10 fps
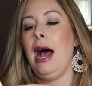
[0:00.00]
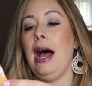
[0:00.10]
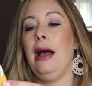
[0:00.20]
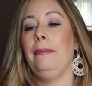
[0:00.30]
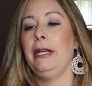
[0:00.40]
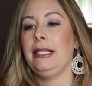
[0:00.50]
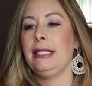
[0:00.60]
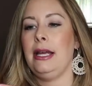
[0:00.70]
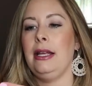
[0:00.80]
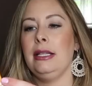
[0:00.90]
But
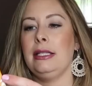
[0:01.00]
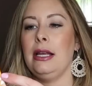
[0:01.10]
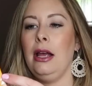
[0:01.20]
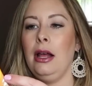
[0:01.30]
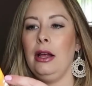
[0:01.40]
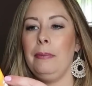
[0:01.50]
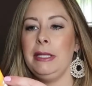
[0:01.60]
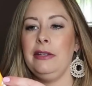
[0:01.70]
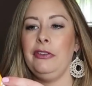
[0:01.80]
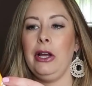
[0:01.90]
it says
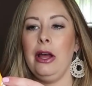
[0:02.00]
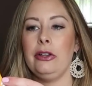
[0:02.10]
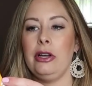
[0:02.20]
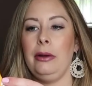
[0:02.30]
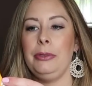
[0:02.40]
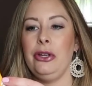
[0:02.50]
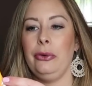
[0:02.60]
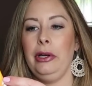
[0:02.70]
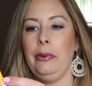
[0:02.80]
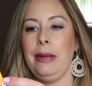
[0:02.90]
Pacifica underarm
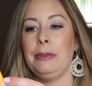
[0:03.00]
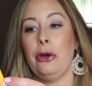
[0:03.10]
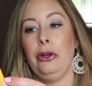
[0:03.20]
deodorant wipes,